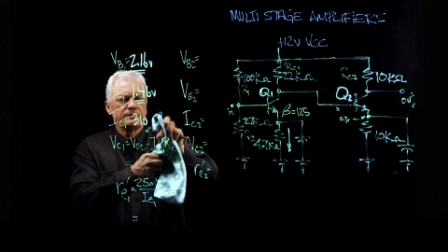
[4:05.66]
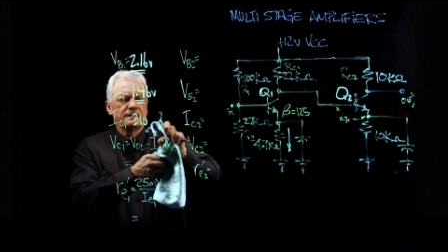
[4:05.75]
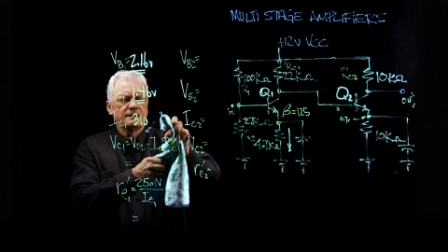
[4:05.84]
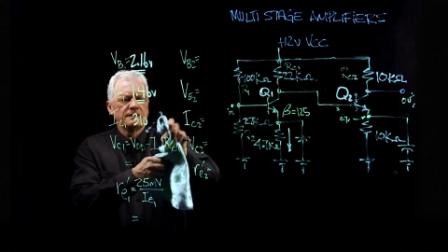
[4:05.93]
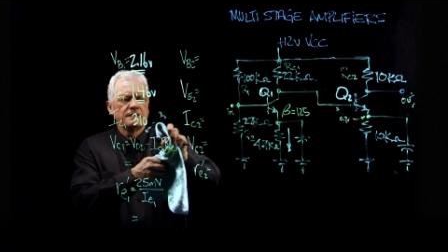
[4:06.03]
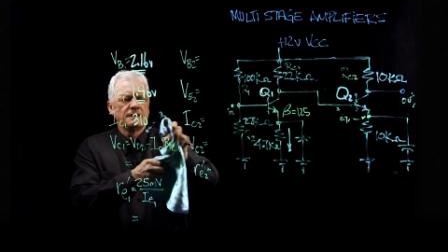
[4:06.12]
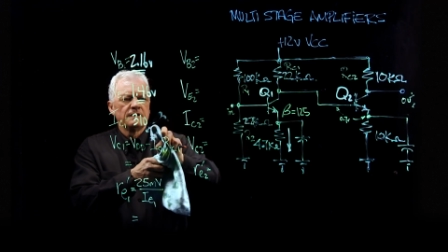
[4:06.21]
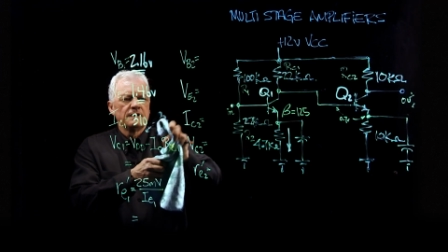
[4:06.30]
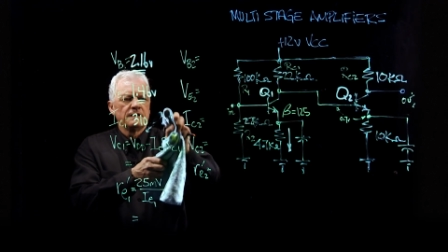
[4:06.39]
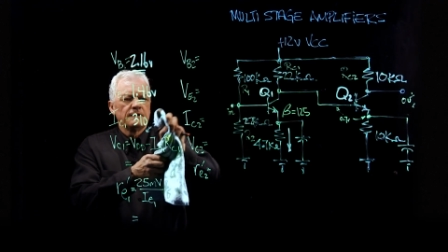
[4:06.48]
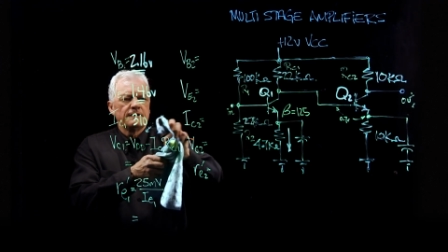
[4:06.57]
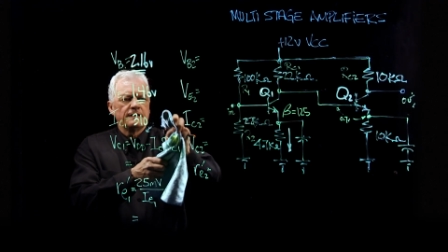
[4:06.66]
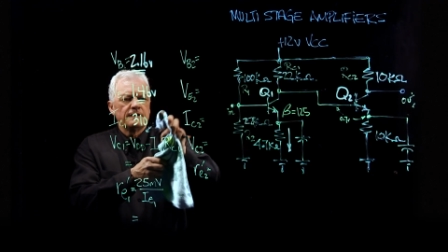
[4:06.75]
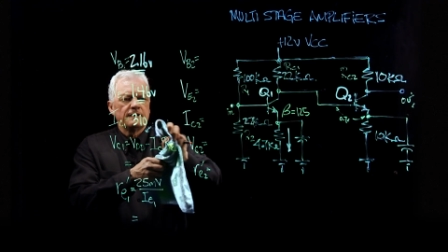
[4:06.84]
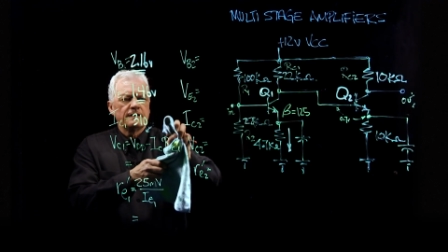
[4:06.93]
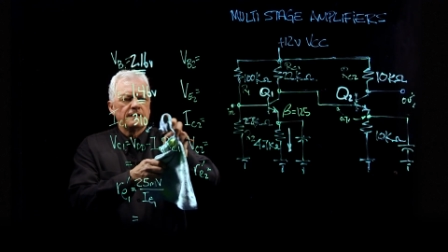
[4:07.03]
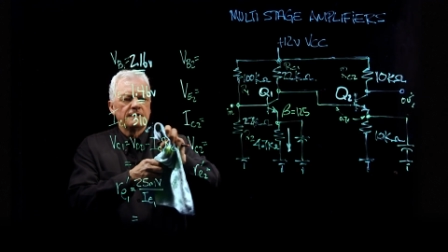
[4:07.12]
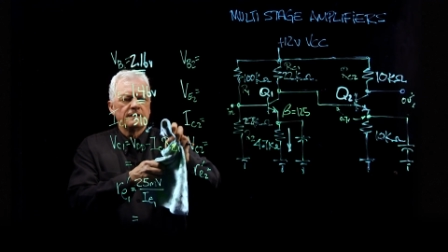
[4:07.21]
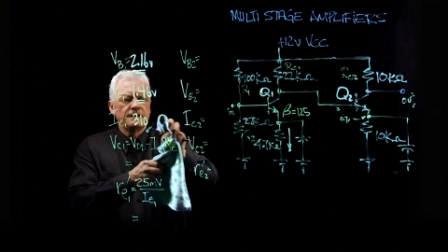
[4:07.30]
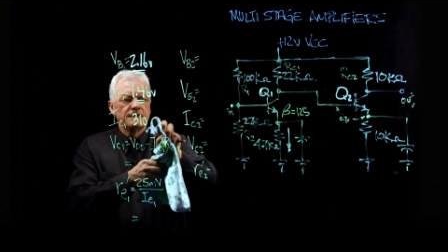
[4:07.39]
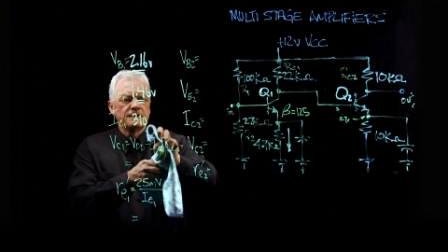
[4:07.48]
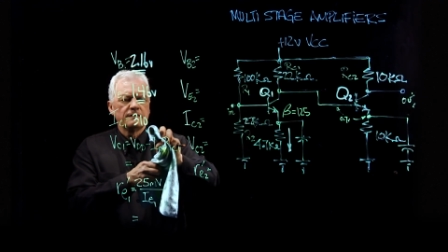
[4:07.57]
a bit. Uh,
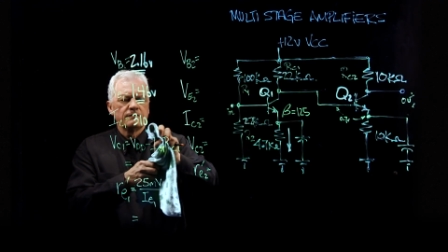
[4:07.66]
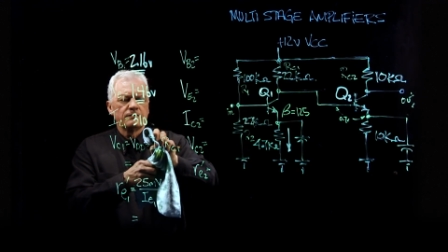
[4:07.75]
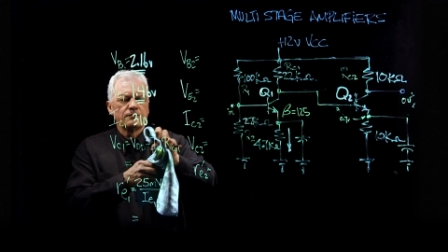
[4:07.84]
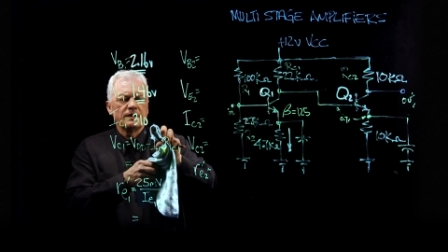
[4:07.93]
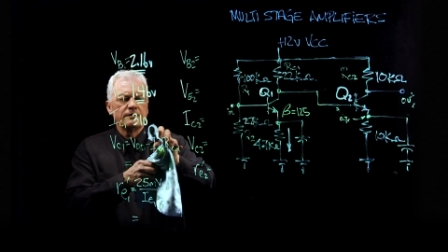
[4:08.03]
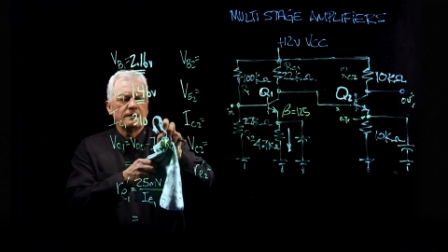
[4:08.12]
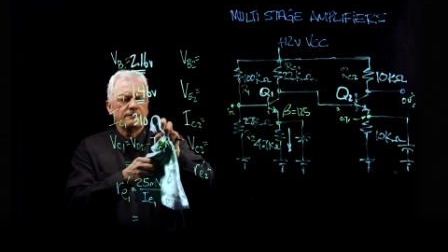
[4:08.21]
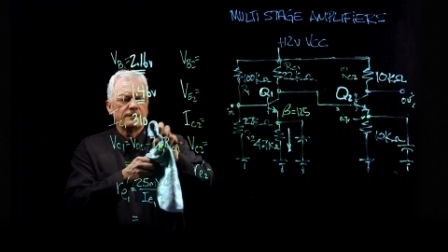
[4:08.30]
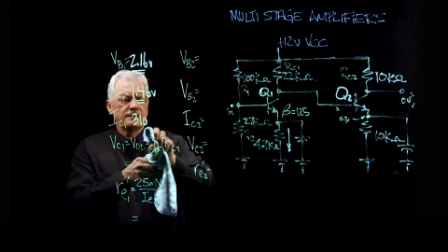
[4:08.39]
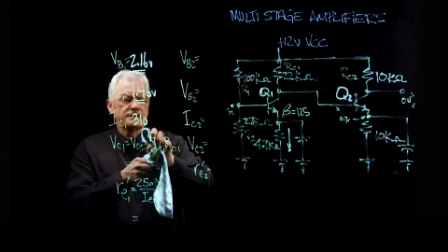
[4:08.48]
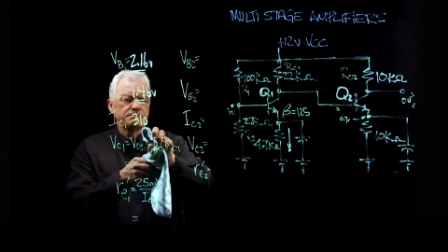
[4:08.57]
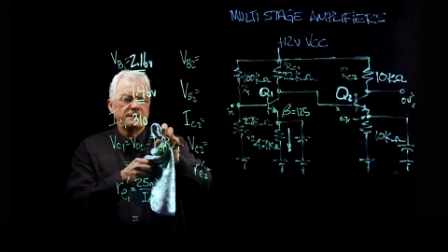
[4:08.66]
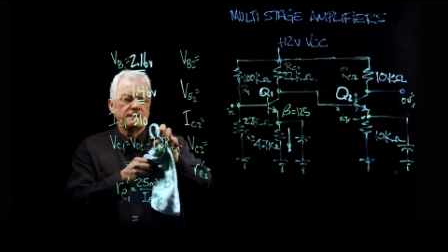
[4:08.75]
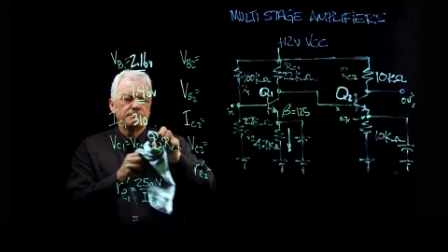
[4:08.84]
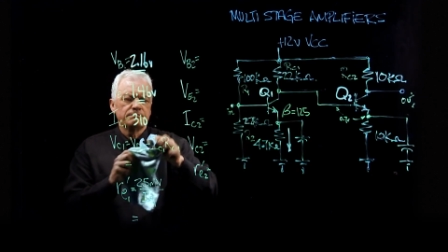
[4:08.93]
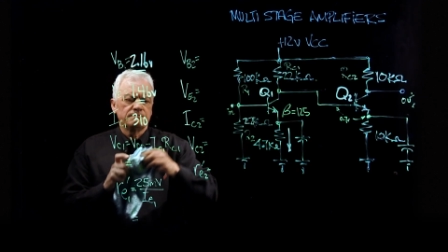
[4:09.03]
round off errors may